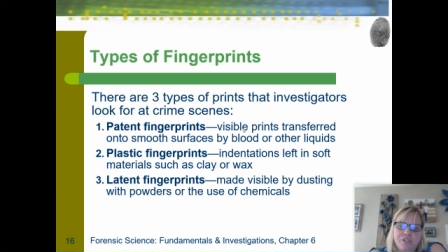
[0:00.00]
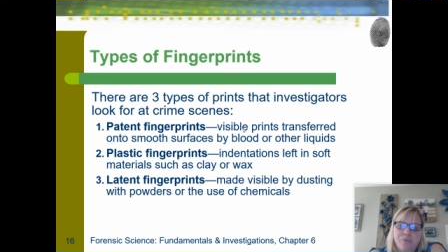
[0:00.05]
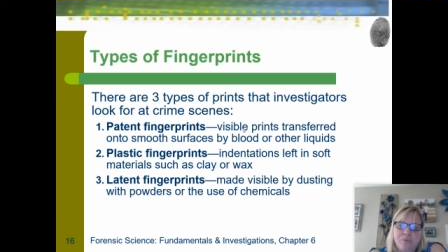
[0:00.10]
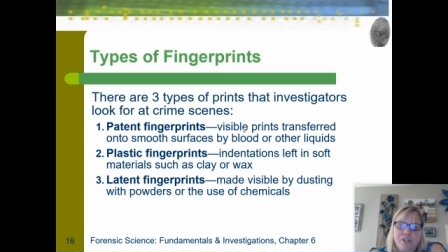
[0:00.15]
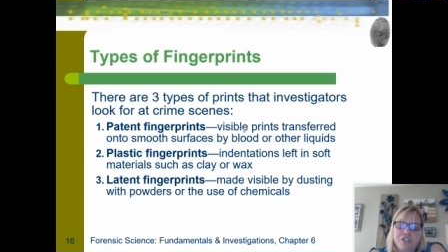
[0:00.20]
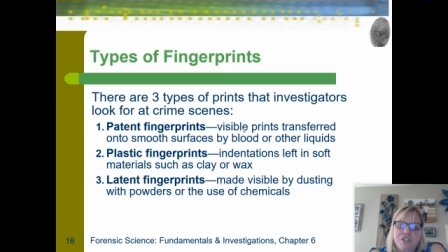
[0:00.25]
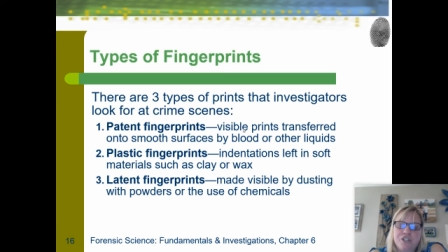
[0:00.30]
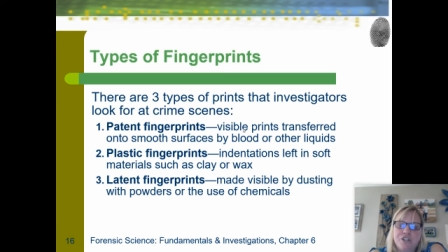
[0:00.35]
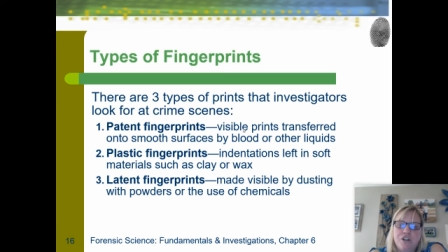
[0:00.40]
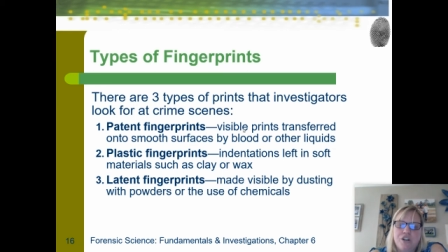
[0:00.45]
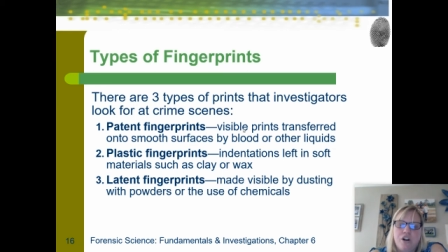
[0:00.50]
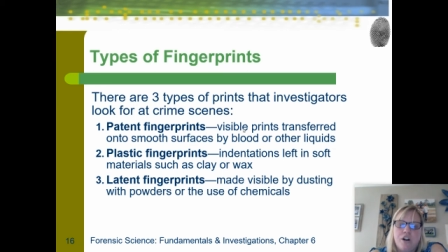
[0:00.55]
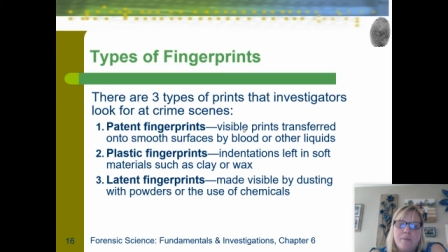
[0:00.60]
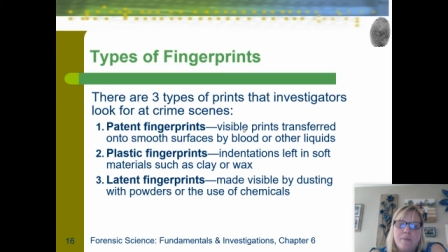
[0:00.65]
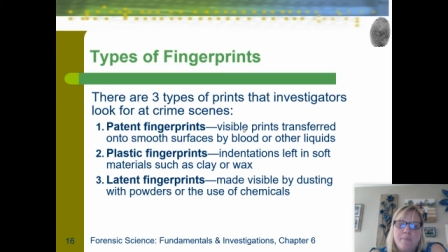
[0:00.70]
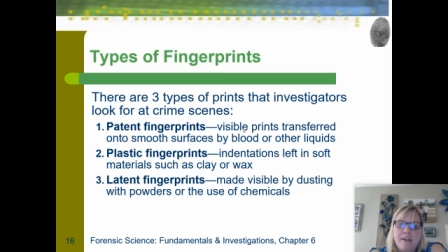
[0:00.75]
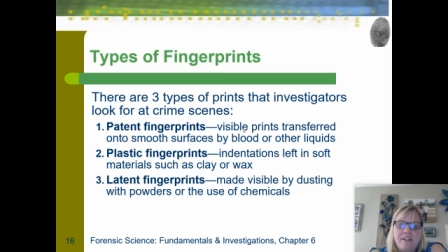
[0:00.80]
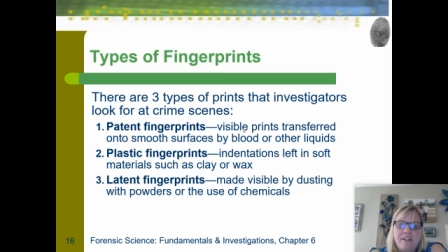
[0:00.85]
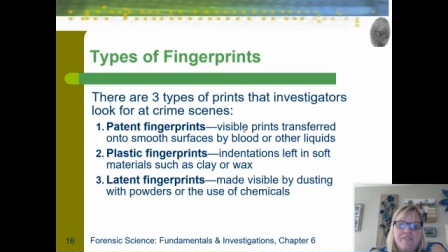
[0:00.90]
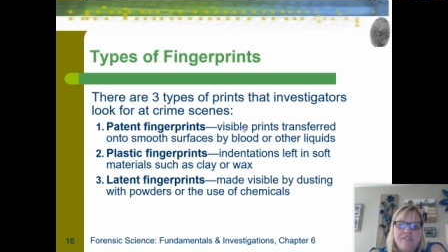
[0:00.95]
which are
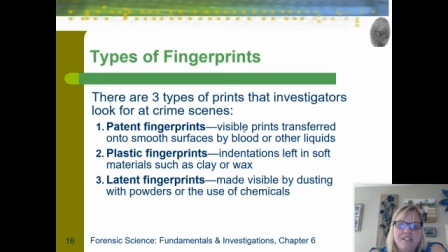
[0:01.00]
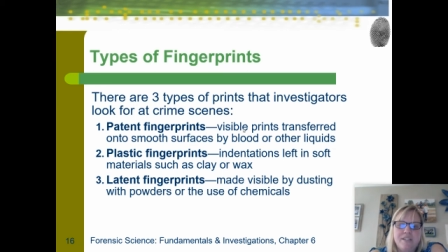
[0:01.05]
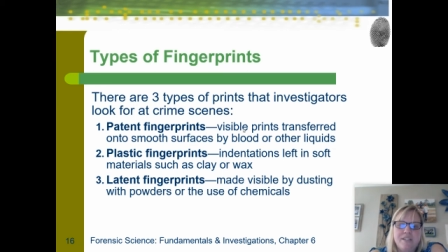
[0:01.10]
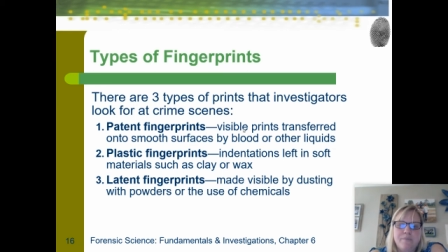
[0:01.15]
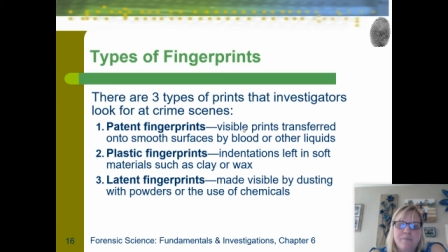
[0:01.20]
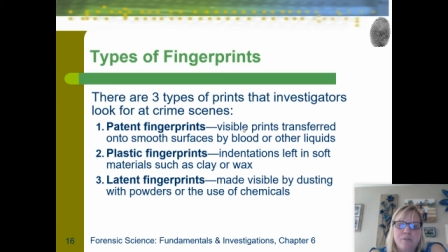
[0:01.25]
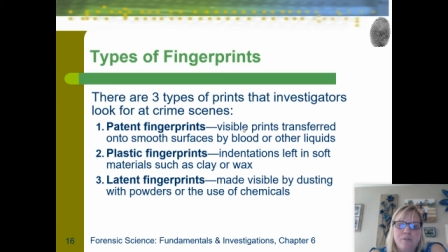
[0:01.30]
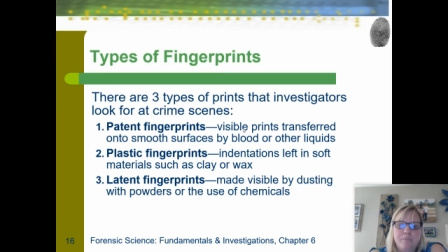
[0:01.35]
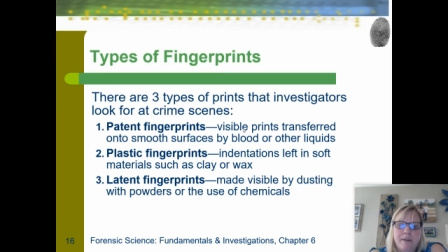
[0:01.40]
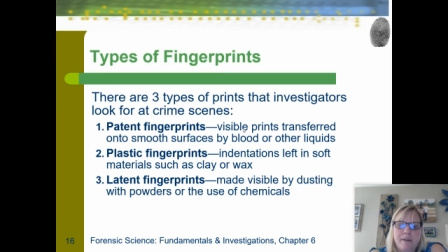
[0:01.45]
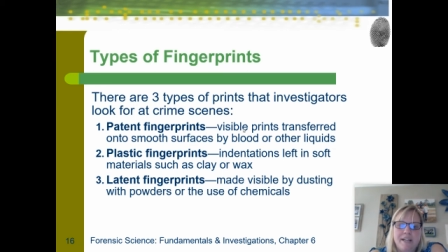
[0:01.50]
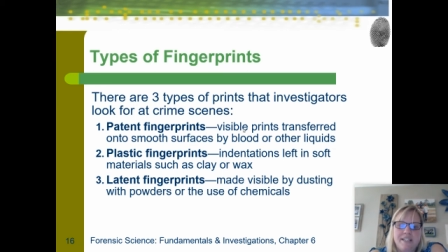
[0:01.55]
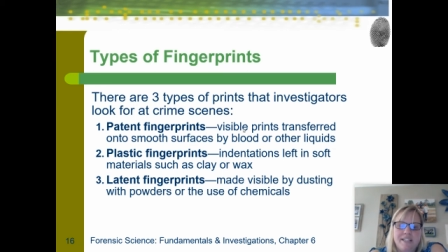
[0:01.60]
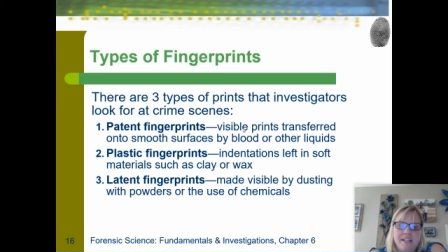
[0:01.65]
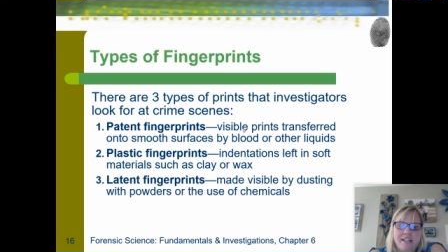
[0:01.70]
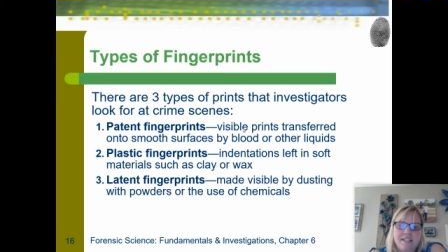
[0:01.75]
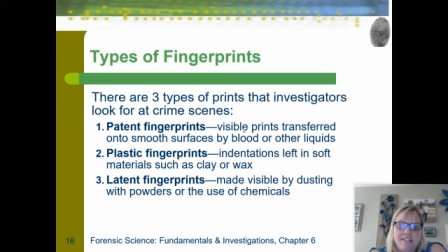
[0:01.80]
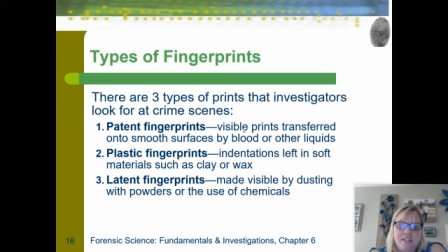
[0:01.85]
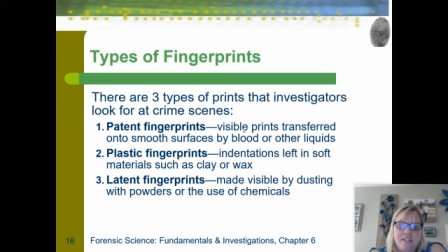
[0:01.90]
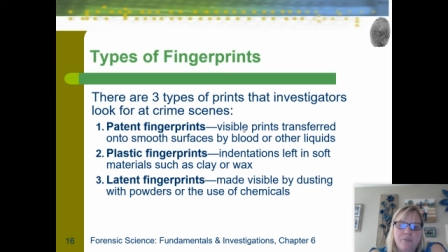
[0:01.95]
made visible by
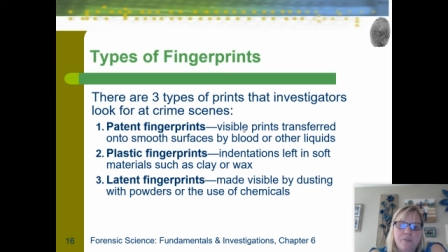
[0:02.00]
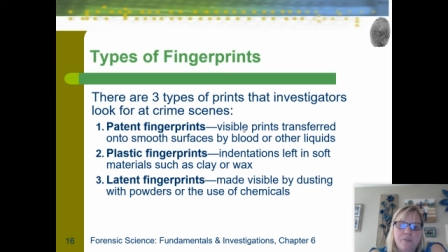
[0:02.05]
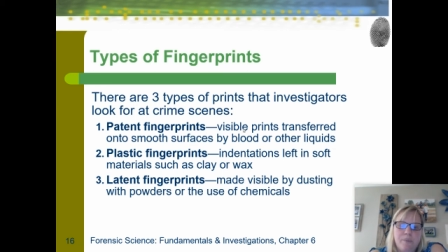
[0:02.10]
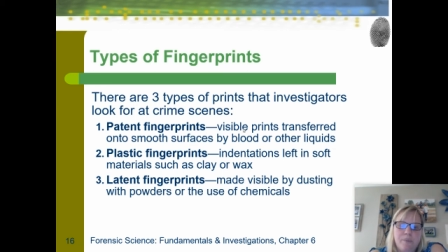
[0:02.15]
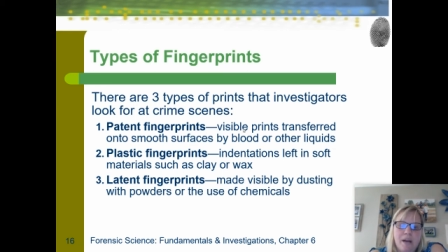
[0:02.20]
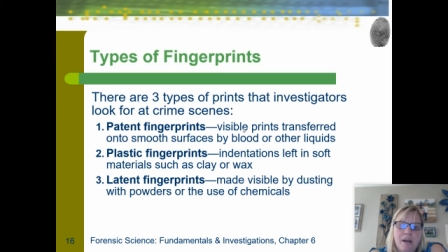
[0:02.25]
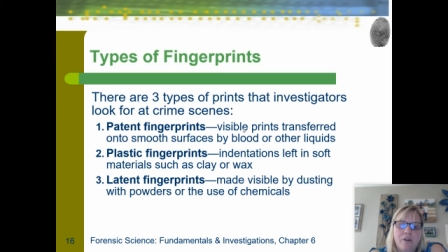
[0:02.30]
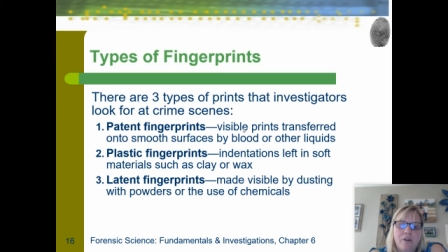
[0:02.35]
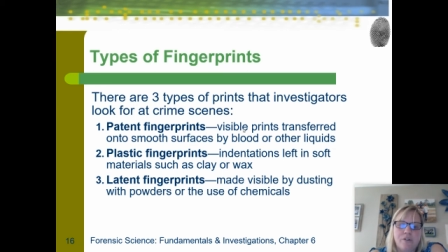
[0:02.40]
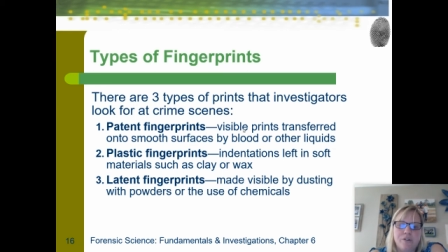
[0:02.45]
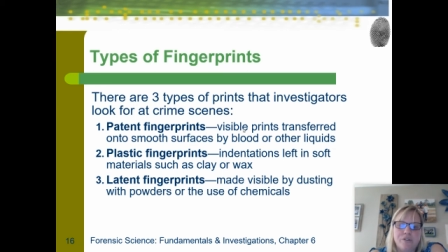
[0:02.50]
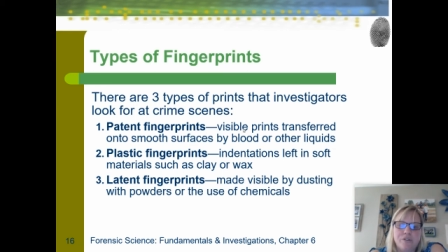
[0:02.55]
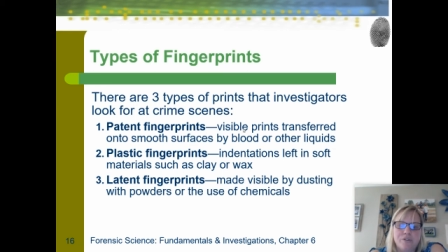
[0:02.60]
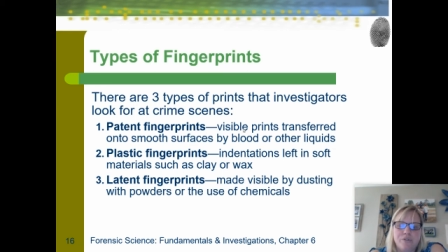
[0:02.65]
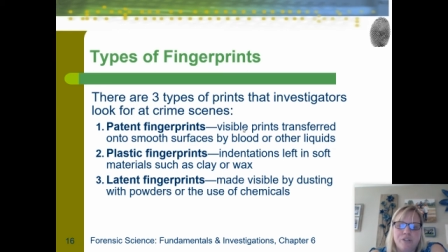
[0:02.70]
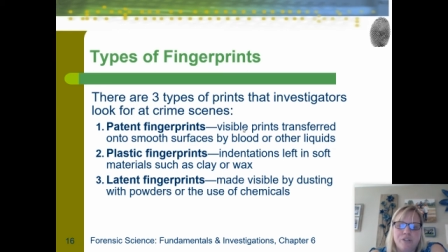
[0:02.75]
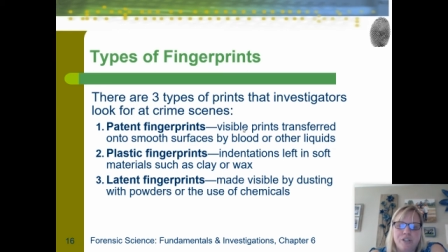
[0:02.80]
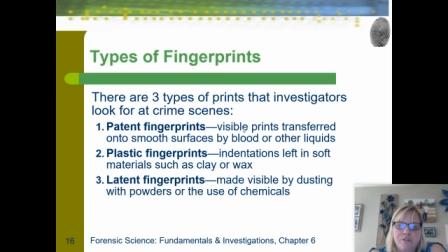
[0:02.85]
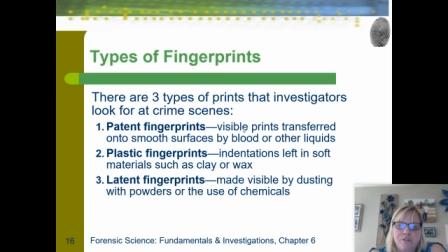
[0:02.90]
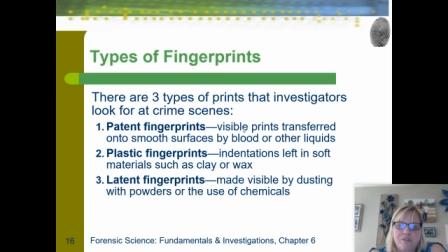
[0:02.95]
dusting with powders
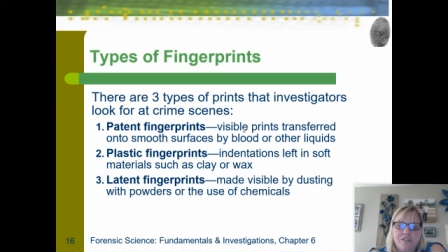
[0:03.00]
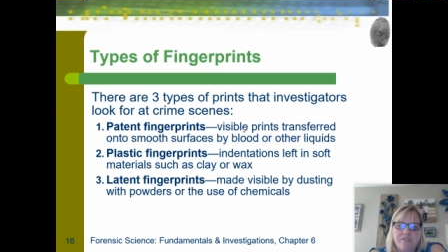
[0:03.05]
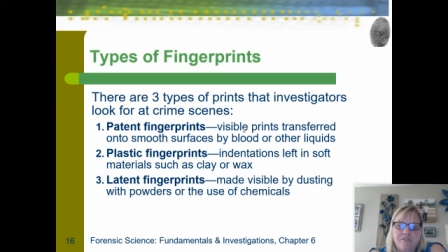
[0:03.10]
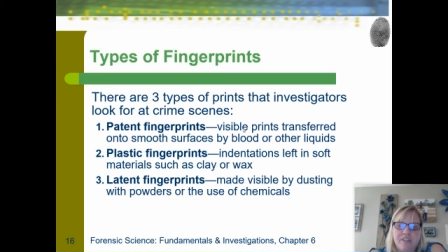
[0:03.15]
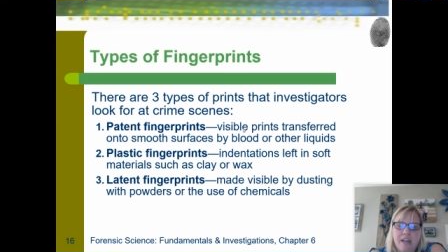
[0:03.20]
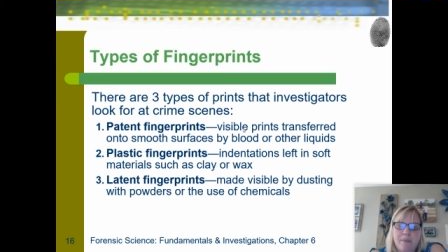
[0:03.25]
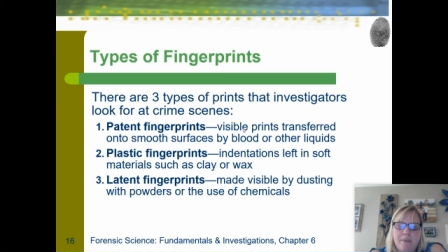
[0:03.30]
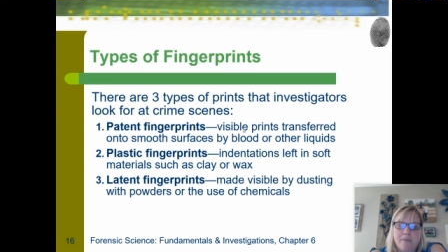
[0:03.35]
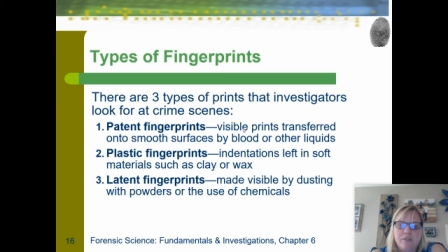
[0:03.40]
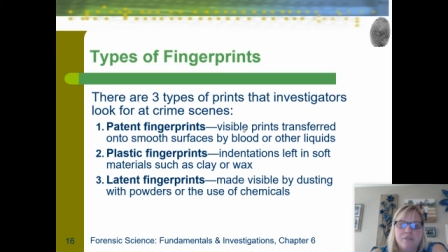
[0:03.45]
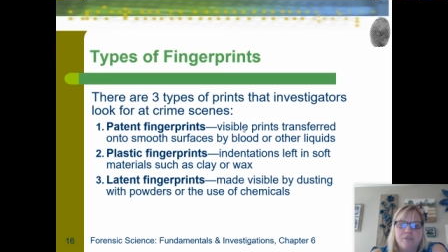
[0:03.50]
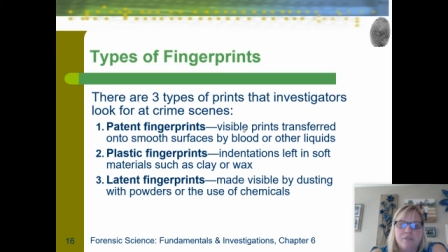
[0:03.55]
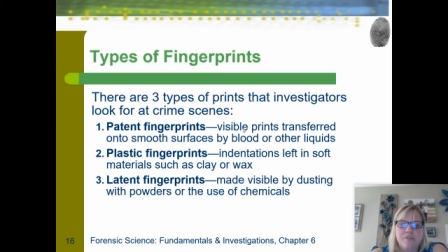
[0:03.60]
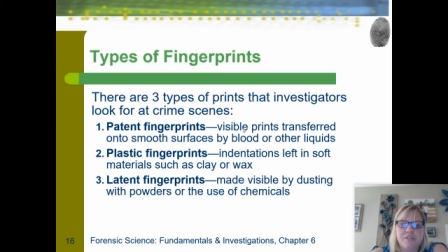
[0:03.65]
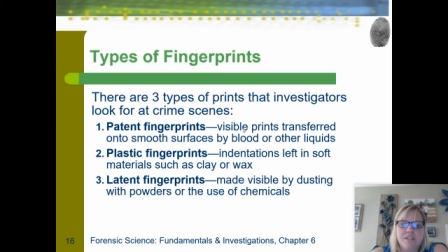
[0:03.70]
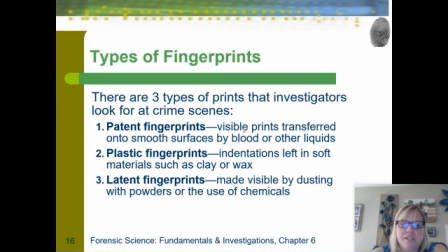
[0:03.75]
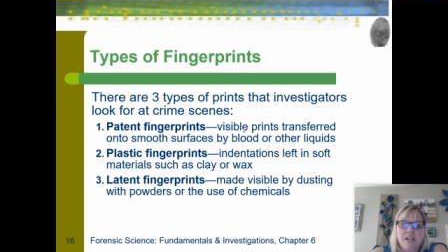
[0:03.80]
or use of chemicals.